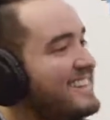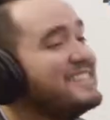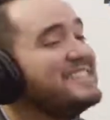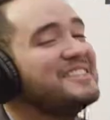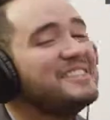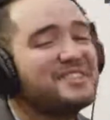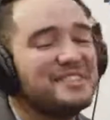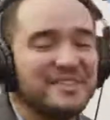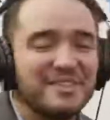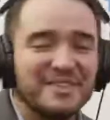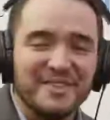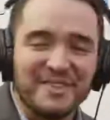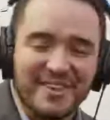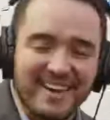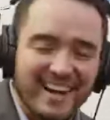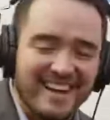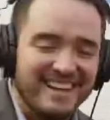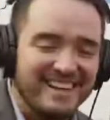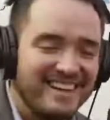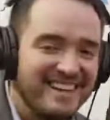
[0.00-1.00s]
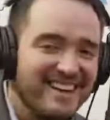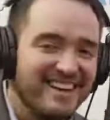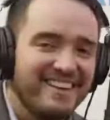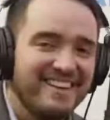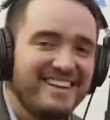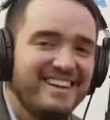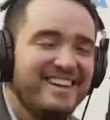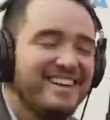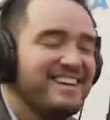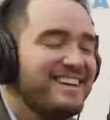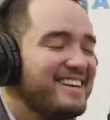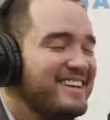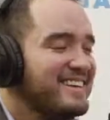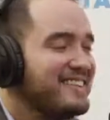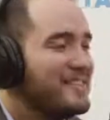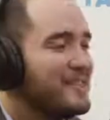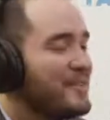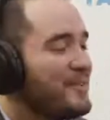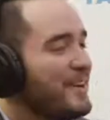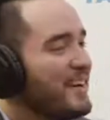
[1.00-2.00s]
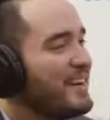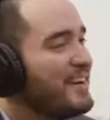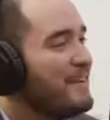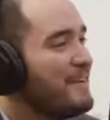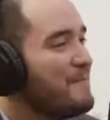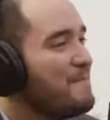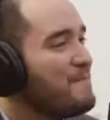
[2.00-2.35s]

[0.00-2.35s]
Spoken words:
This is true, right? No, you're right.